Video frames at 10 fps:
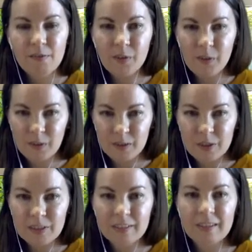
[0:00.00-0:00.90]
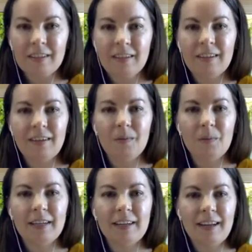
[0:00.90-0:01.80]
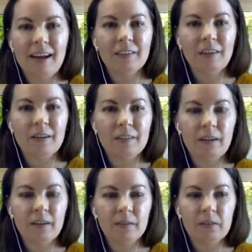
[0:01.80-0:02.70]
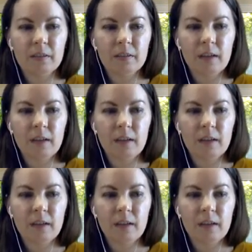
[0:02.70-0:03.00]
first we need to ask ourselves,